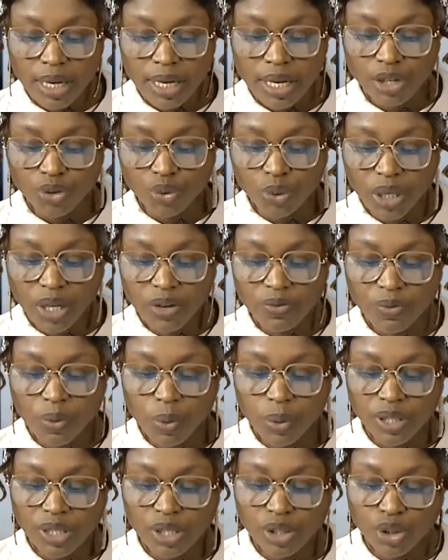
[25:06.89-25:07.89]
Israeli
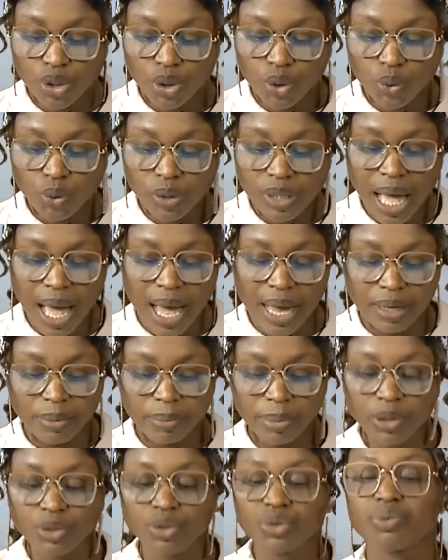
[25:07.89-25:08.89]
forces use
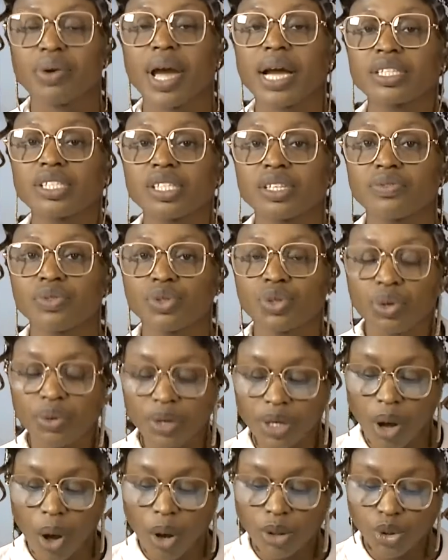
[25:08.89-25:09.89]
Hannibal directive
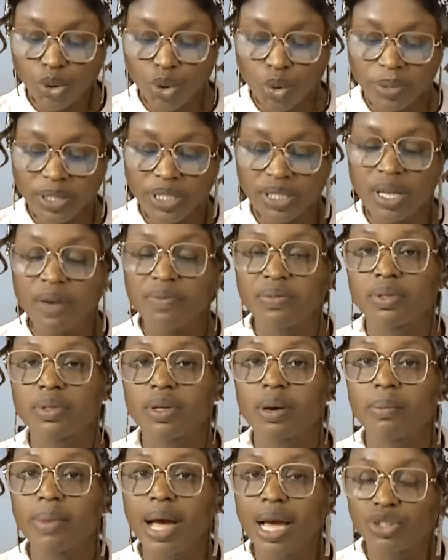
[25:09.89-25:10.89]
during October
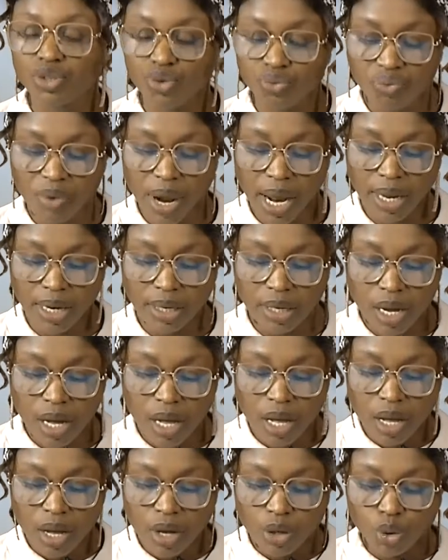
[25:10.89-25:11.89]
7th mass raid.
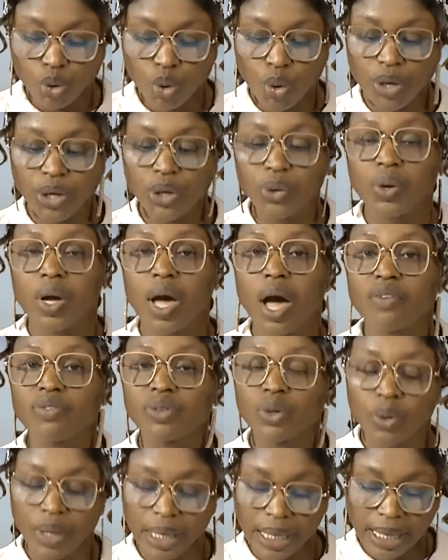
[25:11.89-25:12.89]
Tokyo
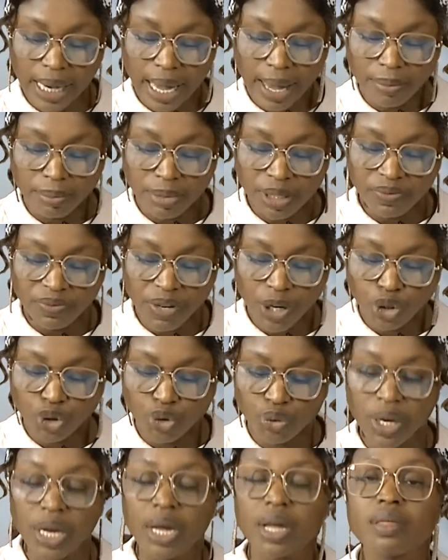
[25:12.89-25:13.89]
governor claims
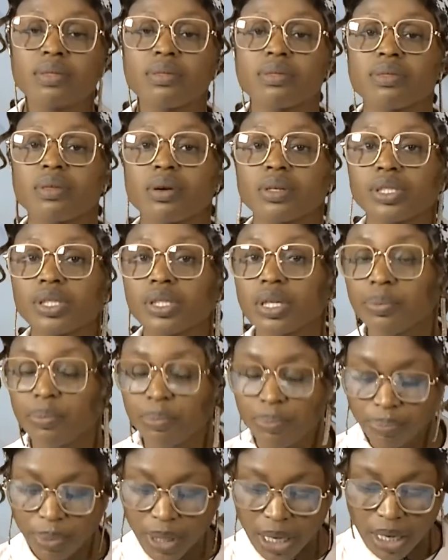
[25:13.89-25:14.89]
victory in
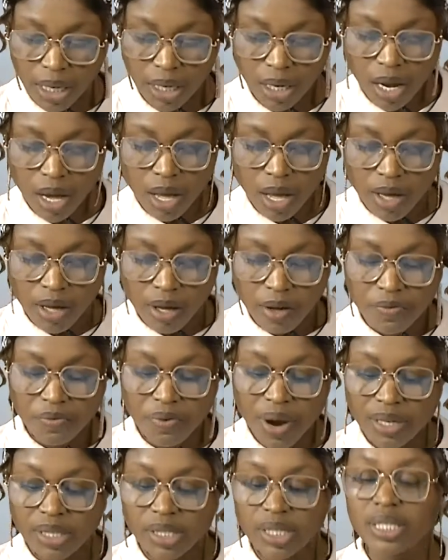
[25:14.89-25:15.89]
third-term bid.
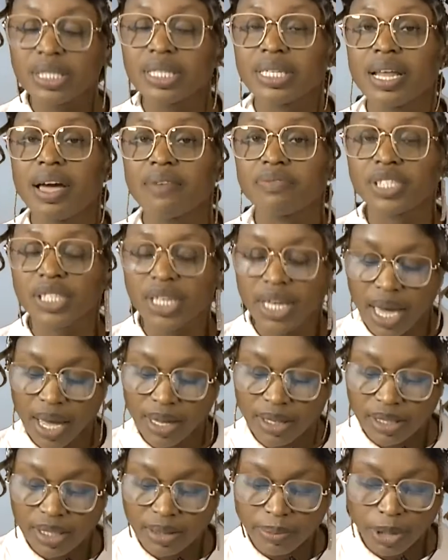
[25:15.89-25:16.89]
France's left
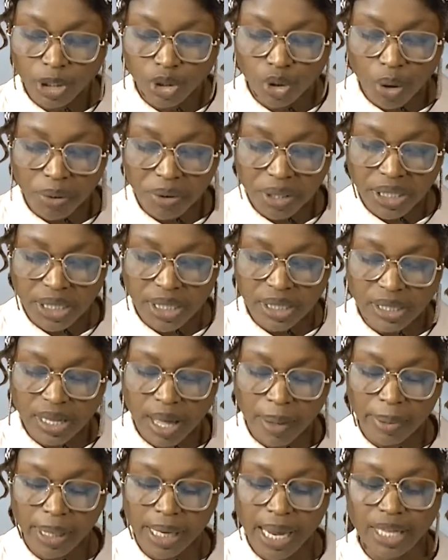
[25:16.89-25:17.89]
against majority
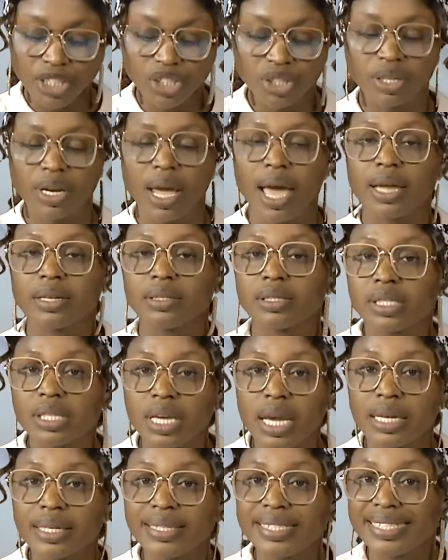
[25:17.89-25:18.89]
snap election ends
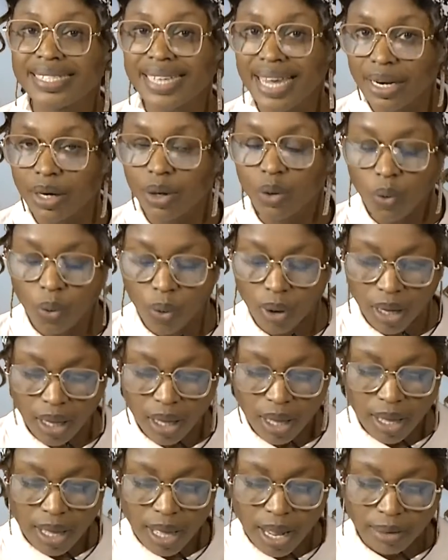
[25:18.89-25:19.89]
in deadlock.
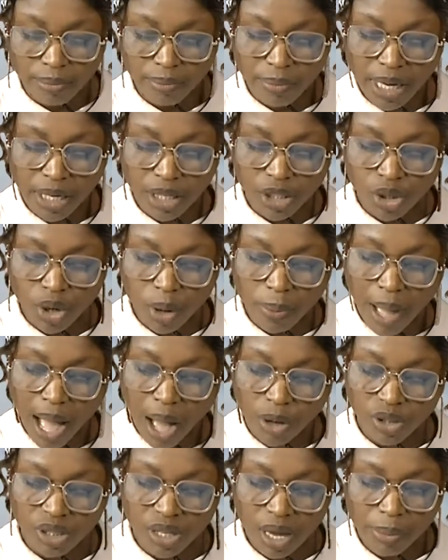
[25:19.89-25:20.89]
And many top
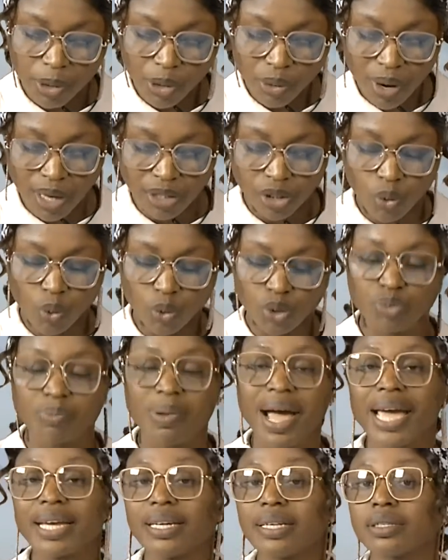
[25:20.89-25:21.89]
House Democrats urge
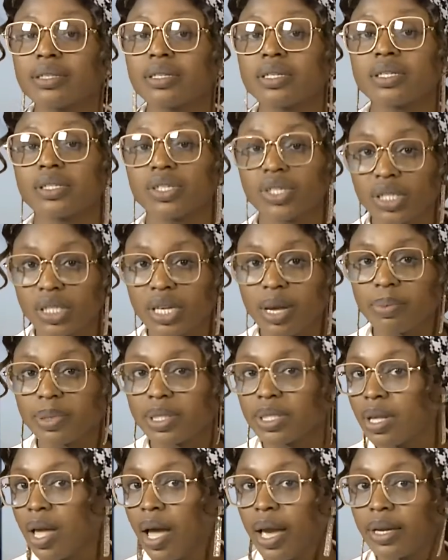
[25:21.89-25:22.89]
Biden to step
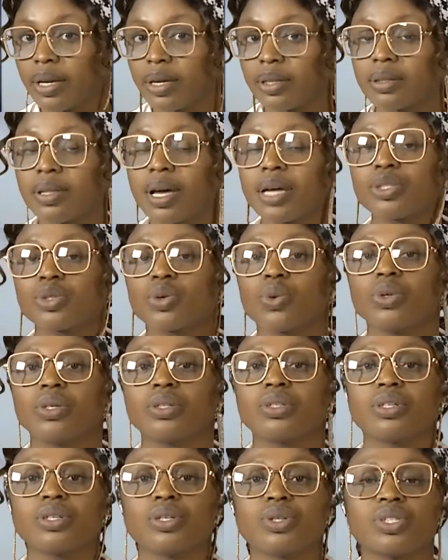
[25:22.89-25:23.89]
aside. And that's all
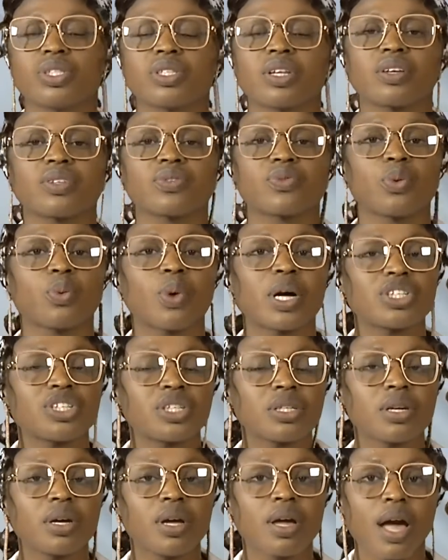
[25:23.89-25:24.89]
on the news. Thanks for
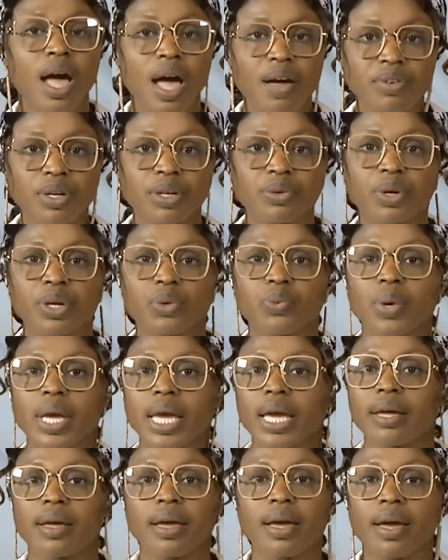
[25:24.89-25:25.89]
watching. Have a great
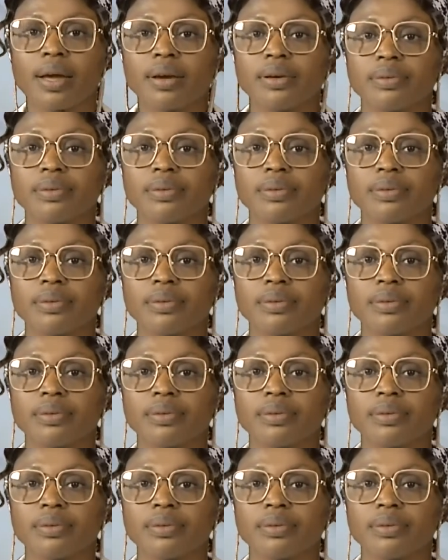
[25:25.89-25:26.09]
week ahead.